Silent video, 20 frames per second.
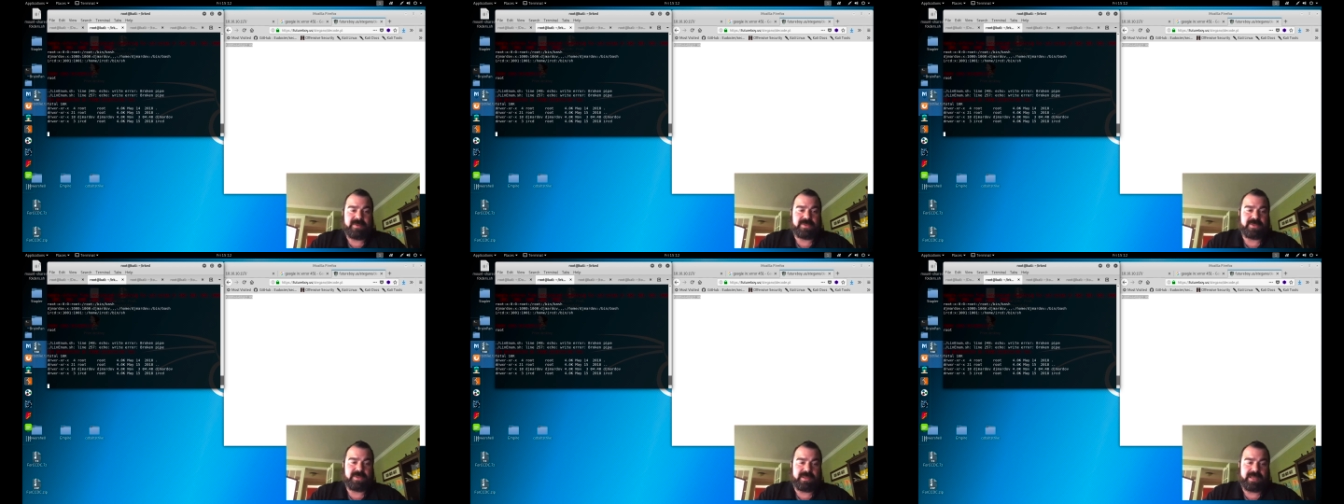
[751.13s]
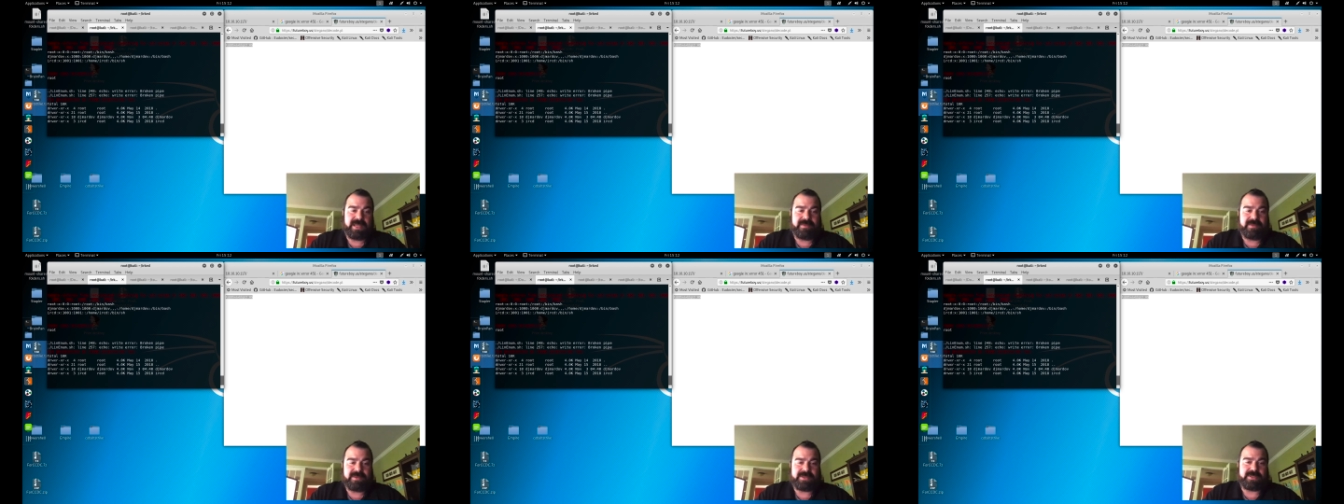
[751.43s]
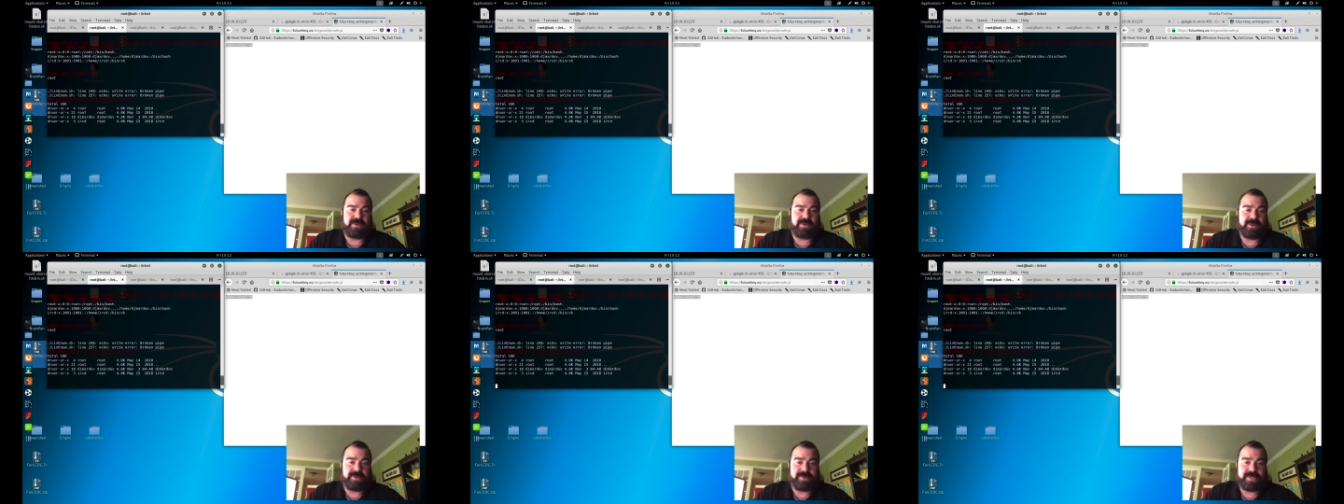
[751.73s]
which will give us
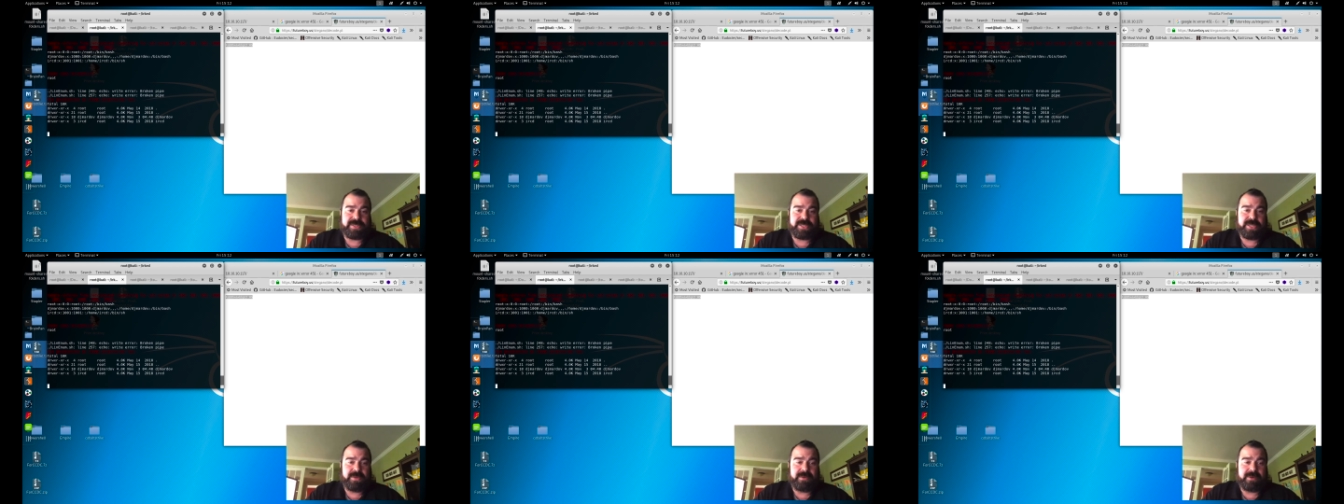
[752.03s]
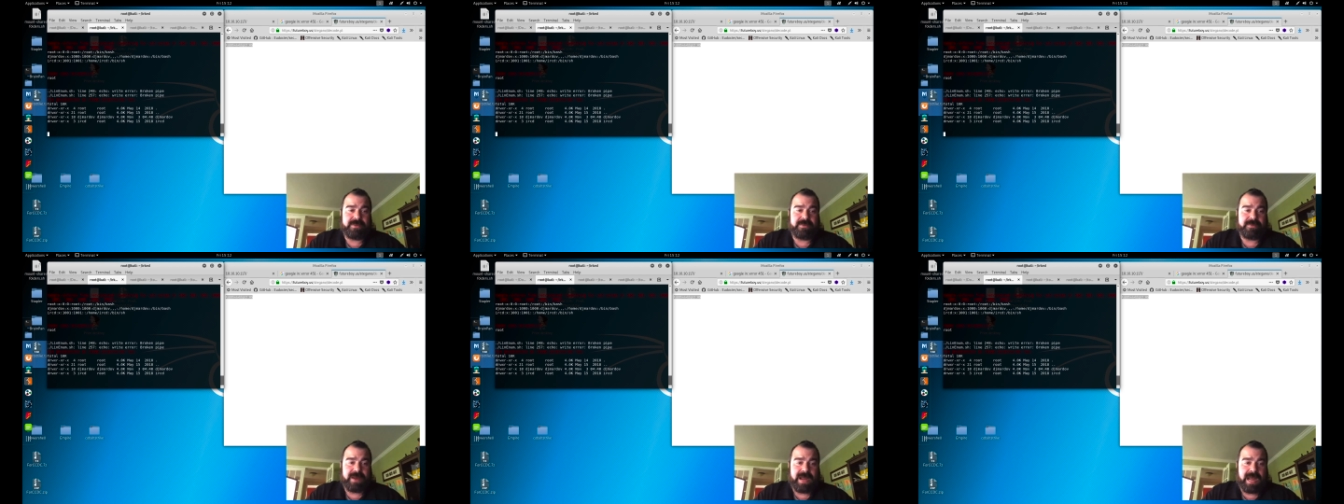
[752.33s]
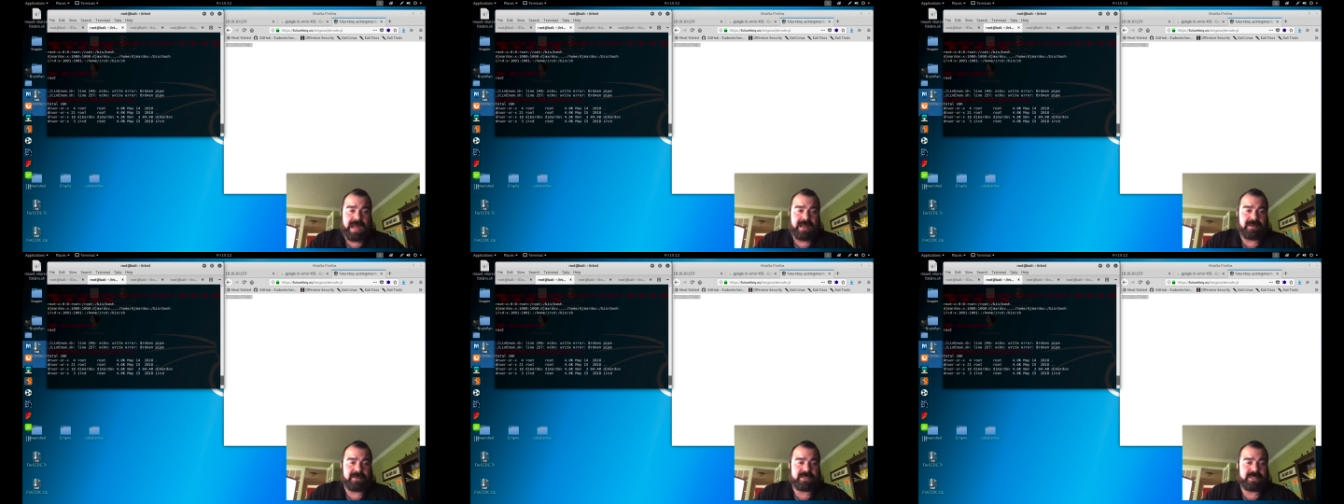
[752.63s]
all our sewage
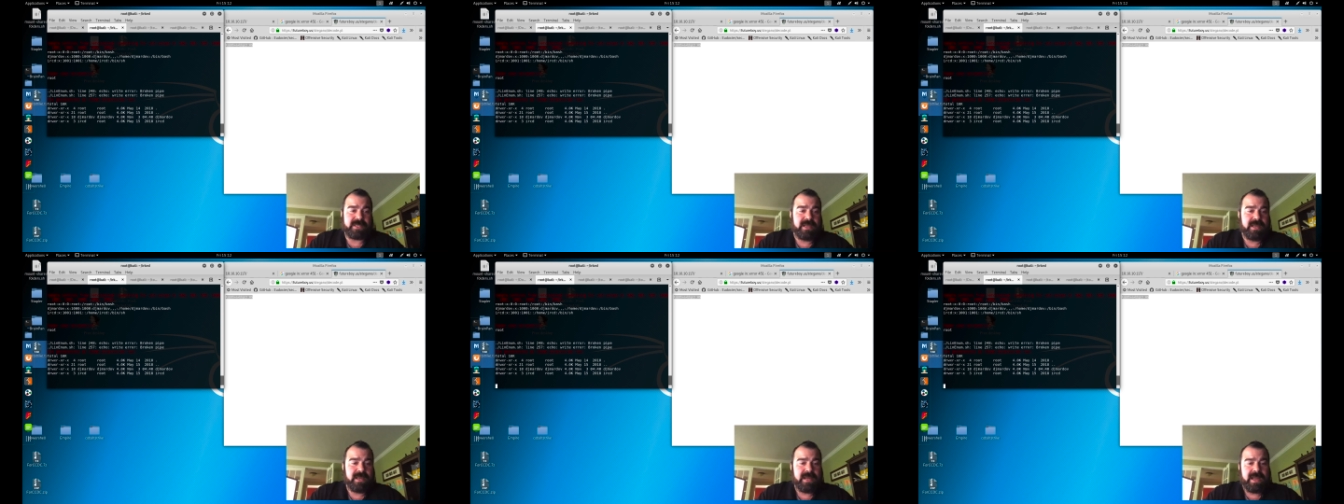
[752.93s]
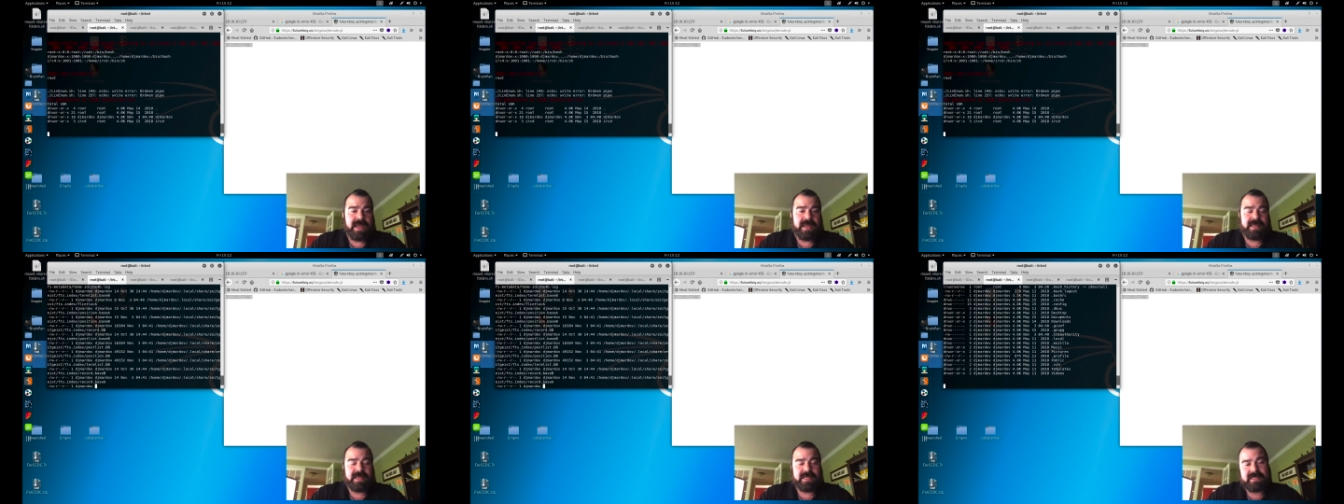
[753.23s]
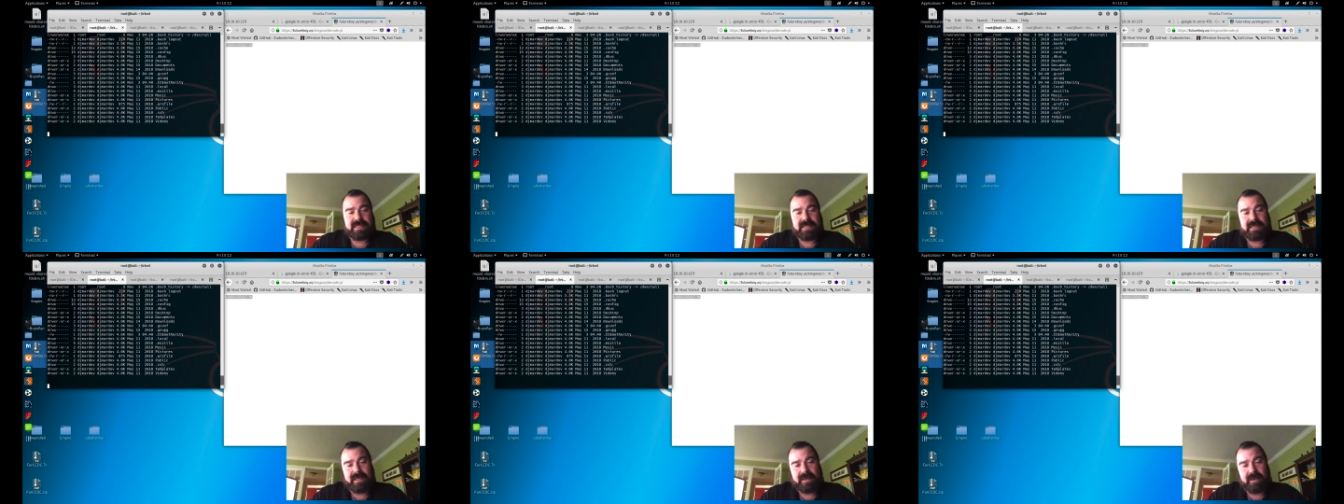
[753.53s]
files.
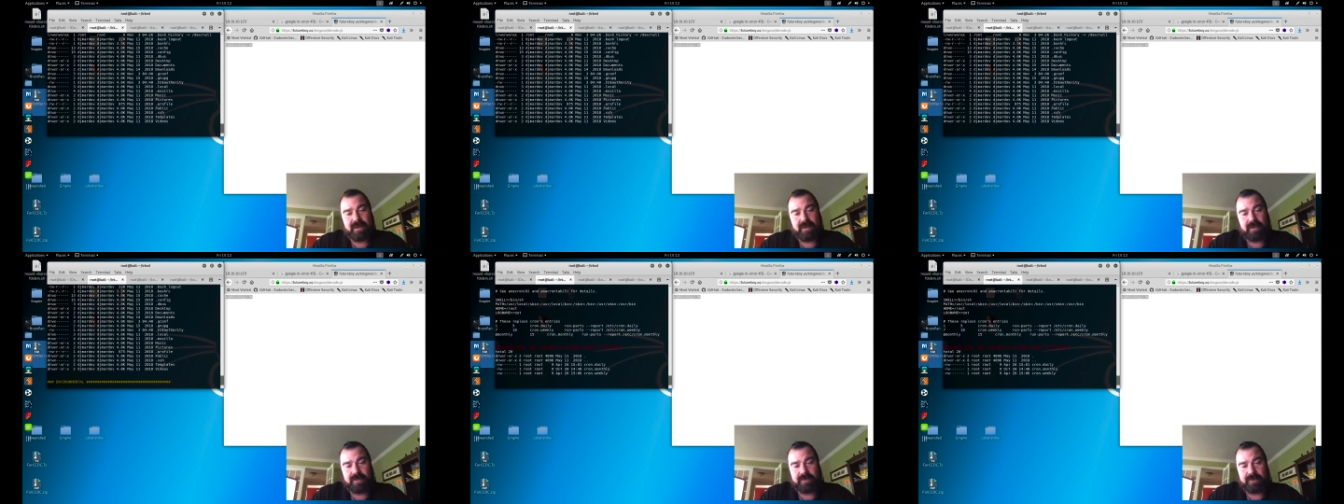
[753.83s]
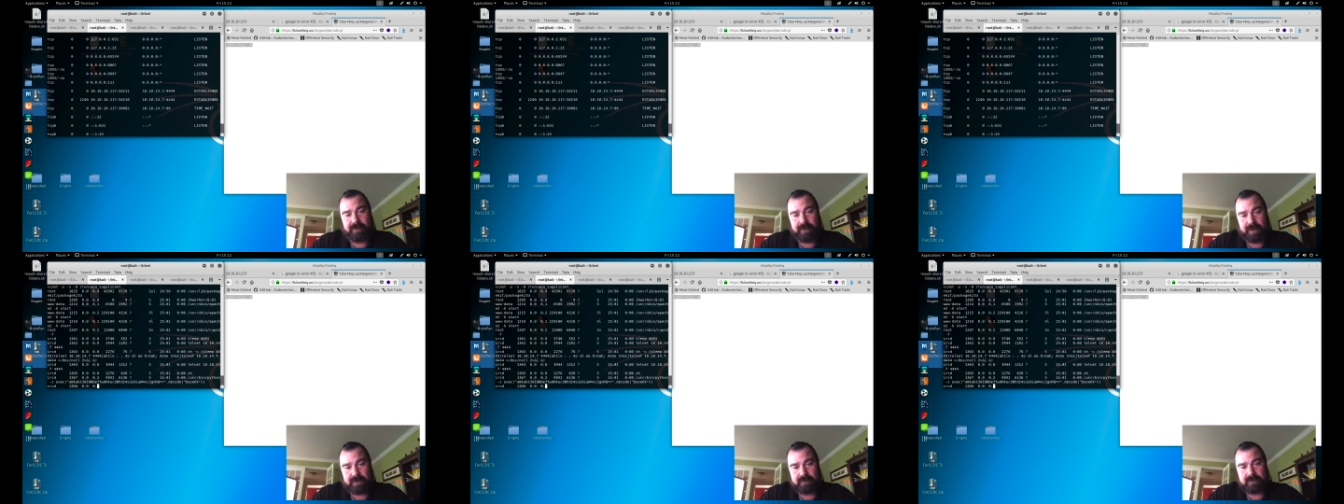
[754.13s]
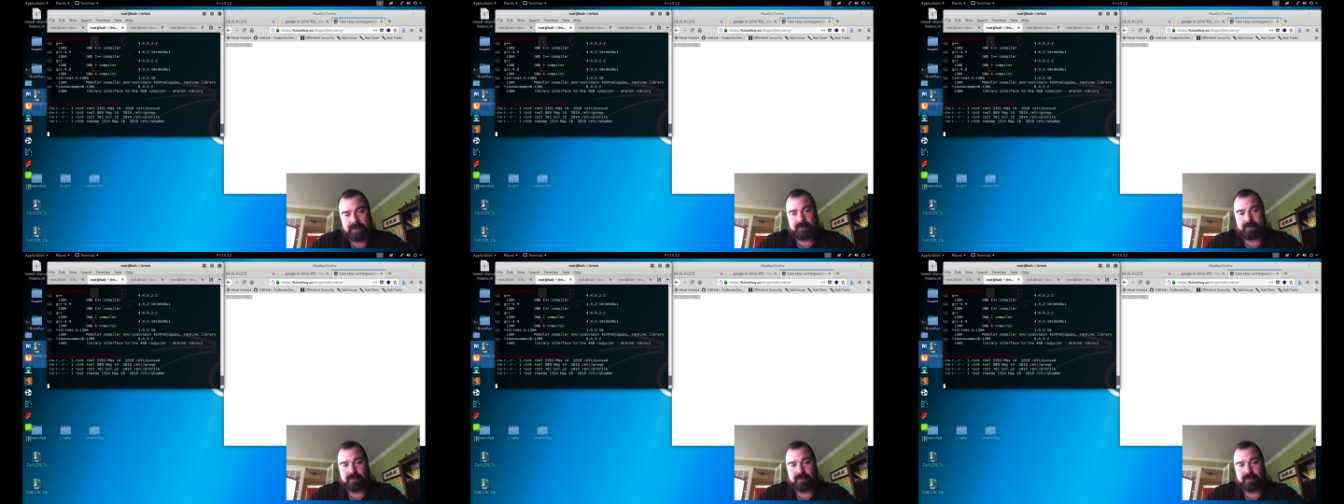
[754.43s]
This is going to go through.